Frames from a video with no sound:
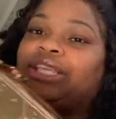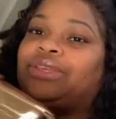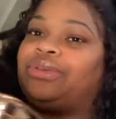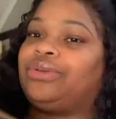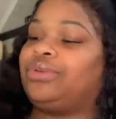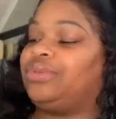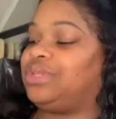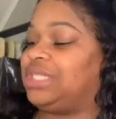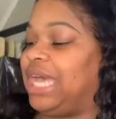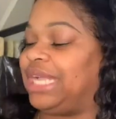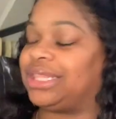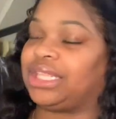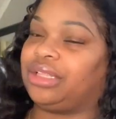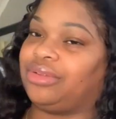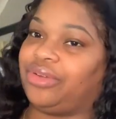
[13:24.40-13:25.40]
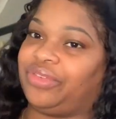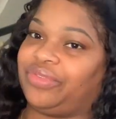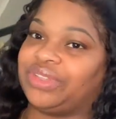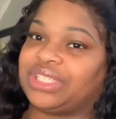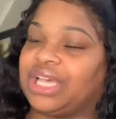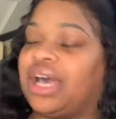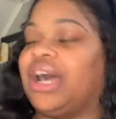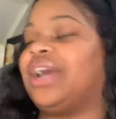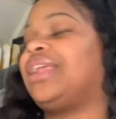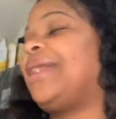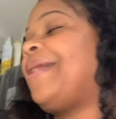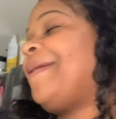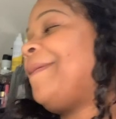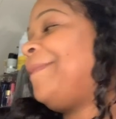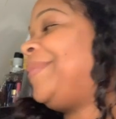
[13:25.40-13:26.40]
use, like the Louis Vuitton.
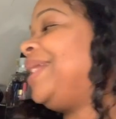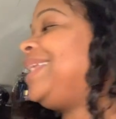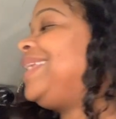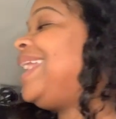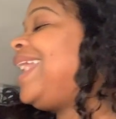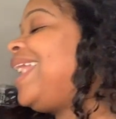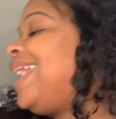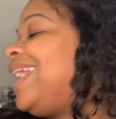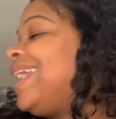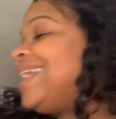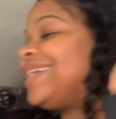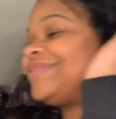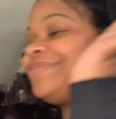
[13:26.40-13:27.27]
But, yeah,